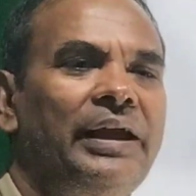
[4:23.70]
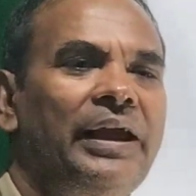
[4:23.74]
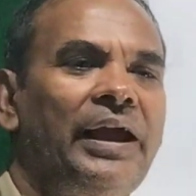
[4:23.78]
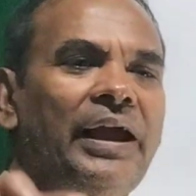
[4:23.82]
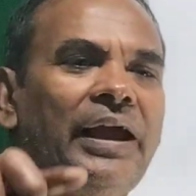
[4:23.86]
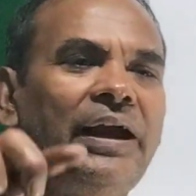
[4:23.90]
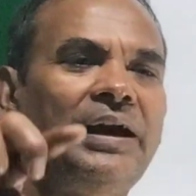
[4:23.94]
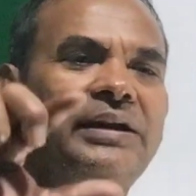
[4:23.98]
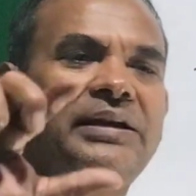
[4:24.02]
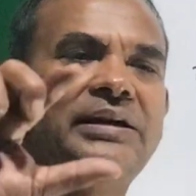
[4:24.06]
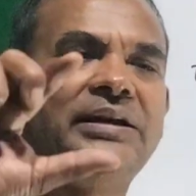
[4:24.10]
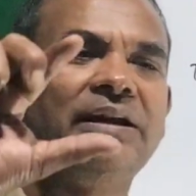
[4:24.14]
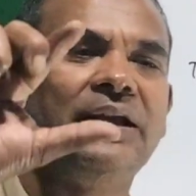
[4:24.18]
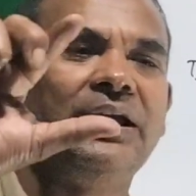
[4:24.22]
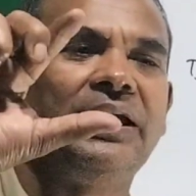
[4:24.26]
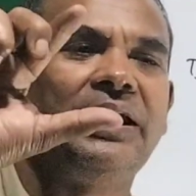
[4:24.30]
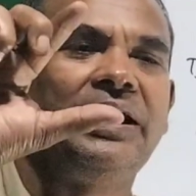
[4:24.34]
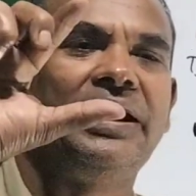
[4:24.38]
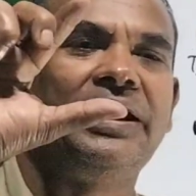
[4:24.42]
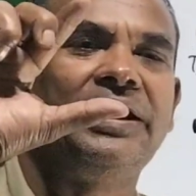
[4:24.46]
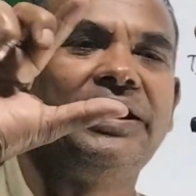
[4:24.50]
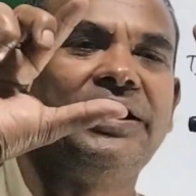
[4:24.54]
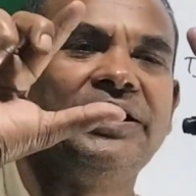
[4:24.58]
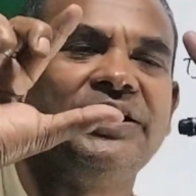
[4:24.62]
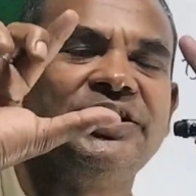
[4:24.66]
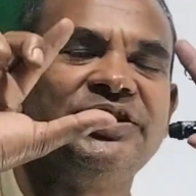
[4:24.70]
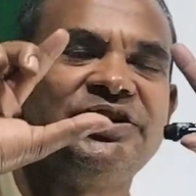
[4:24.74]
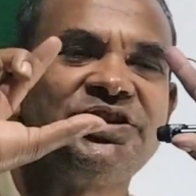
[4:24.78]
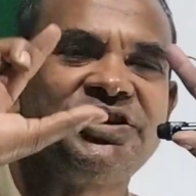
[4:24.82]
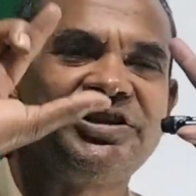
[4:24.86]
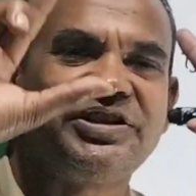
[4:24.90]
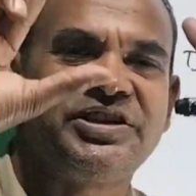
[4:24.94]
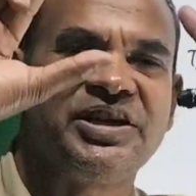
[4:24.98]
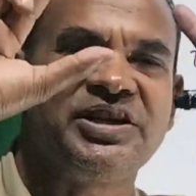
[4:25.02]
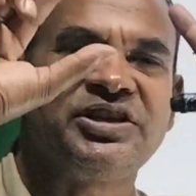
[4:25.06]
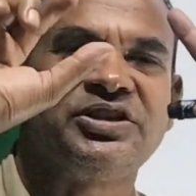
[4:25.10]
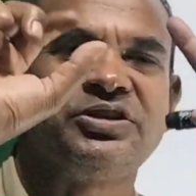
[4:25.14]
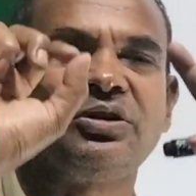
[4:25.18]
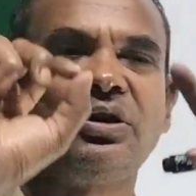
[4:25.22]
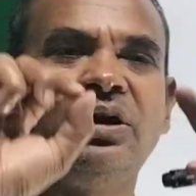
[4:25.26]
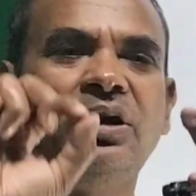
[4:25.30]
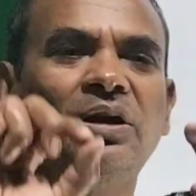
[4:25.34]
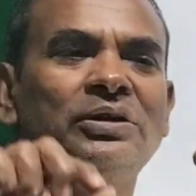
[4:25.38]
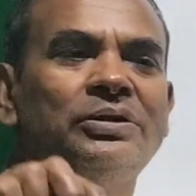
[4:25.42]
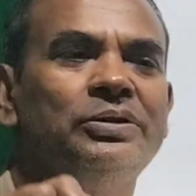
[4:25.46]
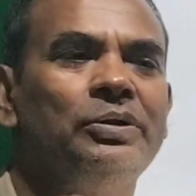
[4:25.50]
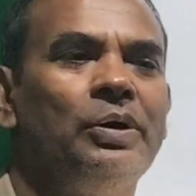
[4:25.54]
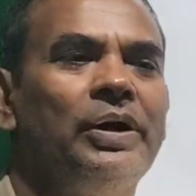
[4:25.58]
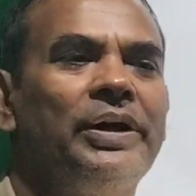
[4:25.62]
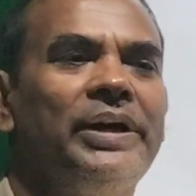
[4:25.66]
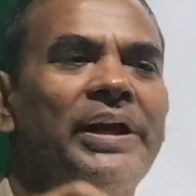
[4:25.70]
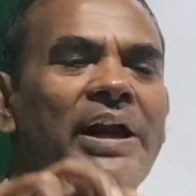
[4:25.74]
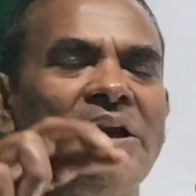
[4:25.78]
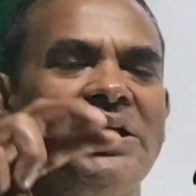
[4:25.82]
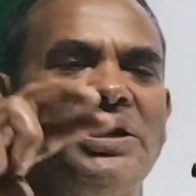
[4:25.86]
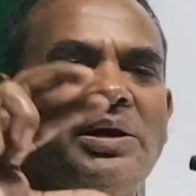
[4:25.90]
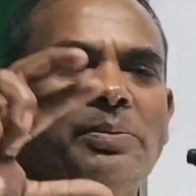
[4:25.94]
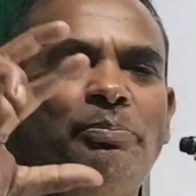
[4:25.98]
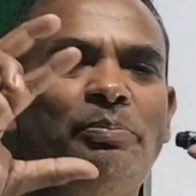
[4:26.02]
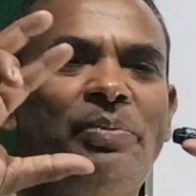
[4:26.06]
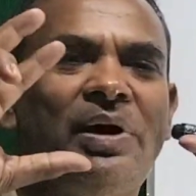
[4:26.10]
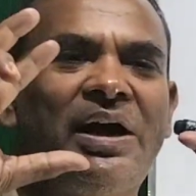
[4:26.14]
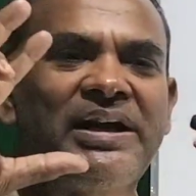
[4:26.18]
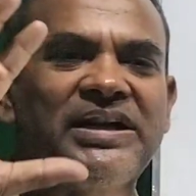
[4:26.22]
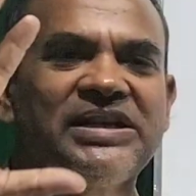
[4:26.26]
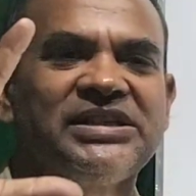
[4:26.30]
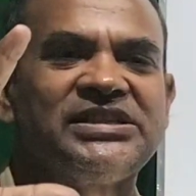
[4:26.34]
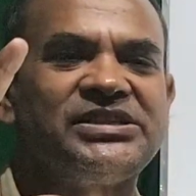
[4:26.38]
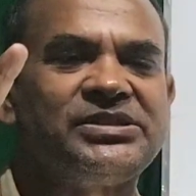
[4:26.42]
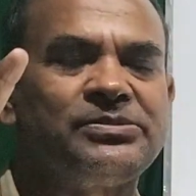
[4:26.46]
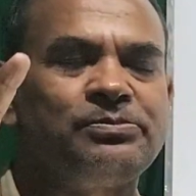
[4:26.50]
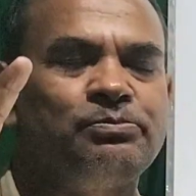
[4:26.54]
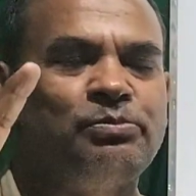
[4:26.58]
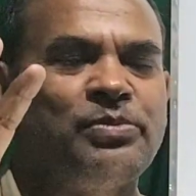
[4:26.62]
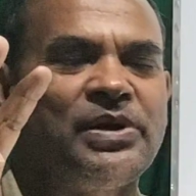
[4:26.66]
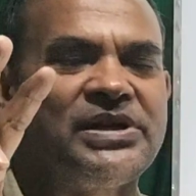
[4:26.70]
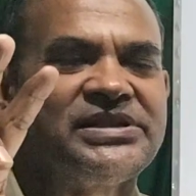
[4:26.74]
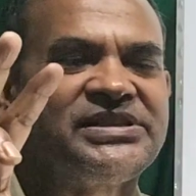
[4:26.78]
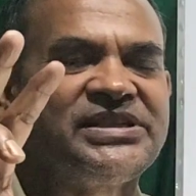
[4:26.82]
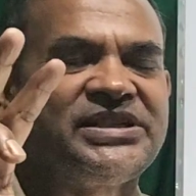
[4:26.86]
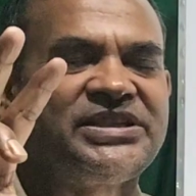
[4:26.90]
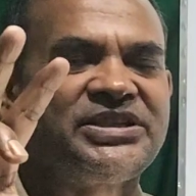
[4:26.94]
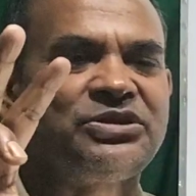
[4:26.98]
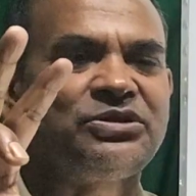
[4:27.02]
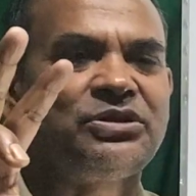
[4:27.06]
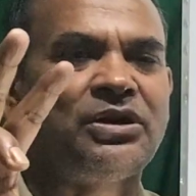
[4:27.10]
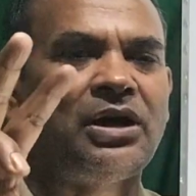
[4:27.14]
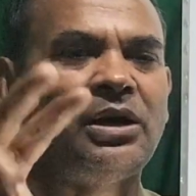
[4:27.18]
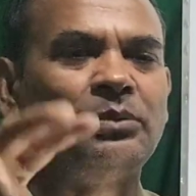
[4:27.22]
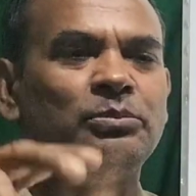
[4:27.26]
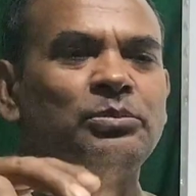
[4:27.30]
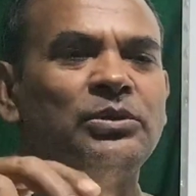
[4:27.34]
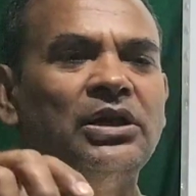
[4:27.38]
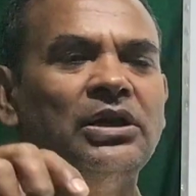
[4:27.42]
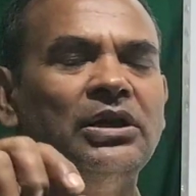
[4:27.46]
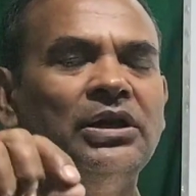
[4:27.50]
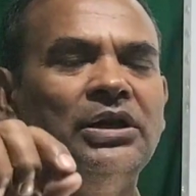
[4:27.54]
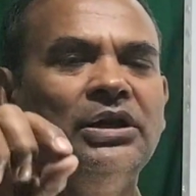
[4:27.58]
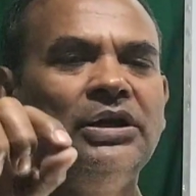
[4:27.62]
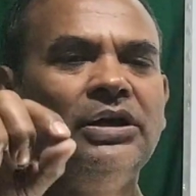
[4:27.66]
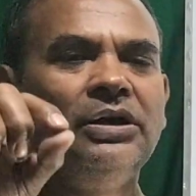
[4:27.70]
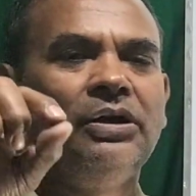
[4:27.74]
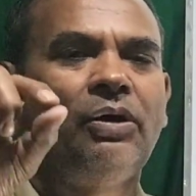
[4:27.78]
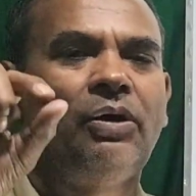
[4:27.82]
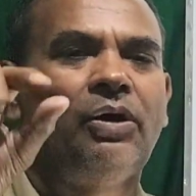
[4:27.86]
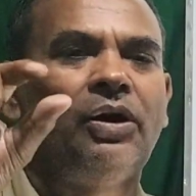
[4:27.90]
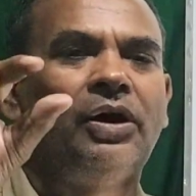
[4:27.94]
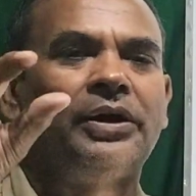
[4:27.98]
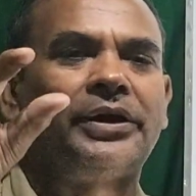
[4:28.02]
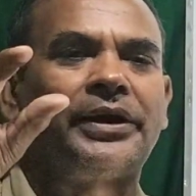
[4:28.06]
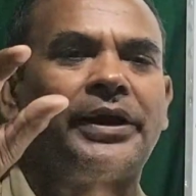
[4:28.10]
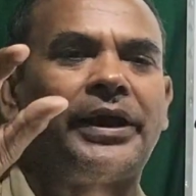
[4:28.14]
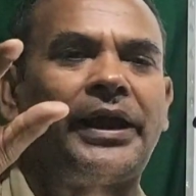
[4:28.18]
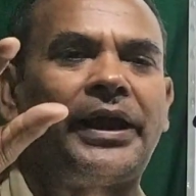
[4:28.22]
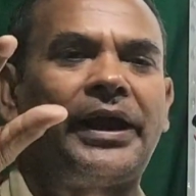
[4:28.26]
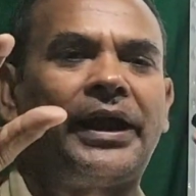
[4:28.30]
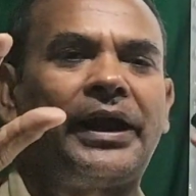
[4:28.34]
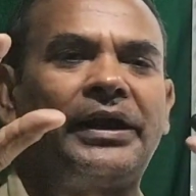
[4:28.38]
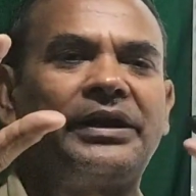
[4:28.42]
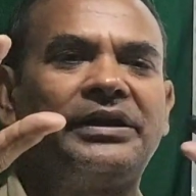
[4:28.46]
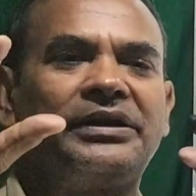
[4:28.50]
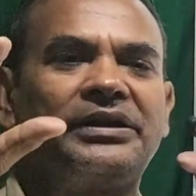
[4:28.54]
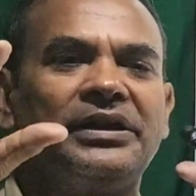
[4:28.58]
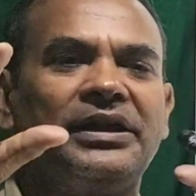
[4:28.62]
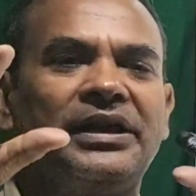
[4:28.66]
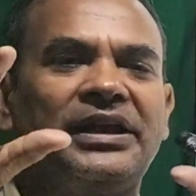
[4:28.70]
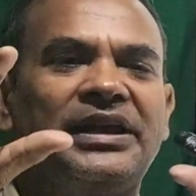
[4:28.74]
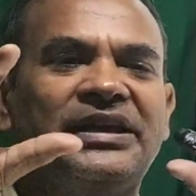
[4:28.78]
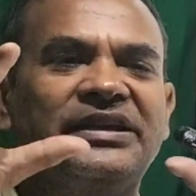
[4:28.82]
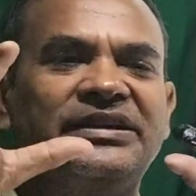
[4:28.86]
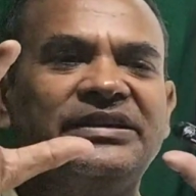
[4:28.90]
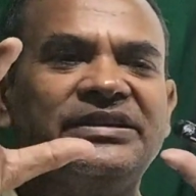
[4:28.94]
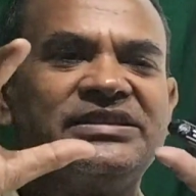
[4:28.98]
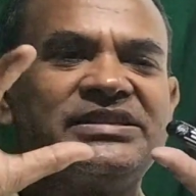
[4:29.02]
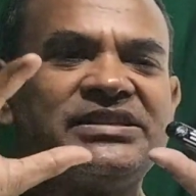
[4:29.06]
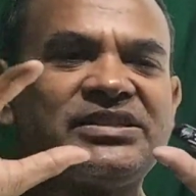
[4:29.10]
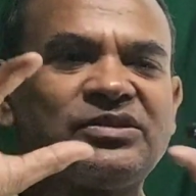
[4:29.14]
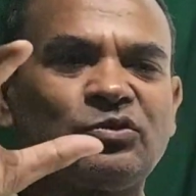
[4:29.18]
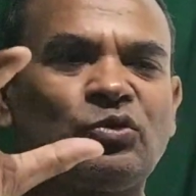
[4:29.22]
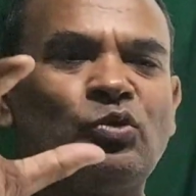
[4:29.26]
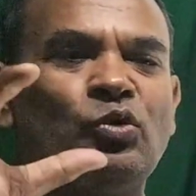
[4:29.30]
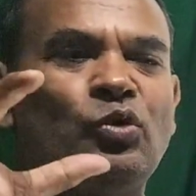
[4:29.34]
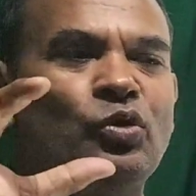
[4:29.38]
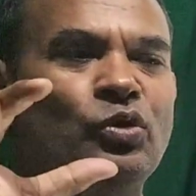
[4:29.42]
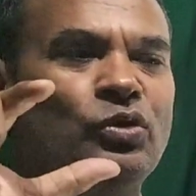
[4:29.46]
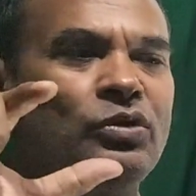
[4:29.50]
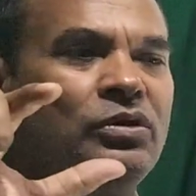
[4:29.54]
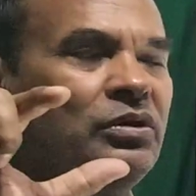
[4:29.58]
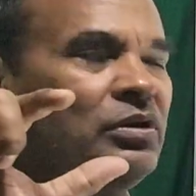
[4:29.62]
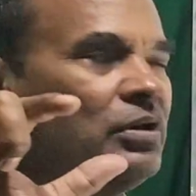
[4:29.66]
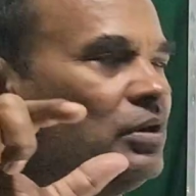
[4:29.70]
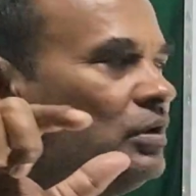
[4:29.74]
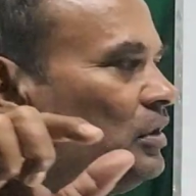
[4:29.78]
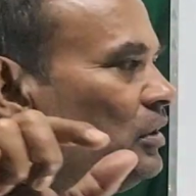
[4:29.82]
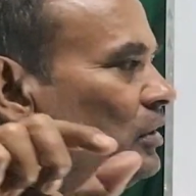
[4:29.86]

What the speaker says: at a station or at a bus stop or at a school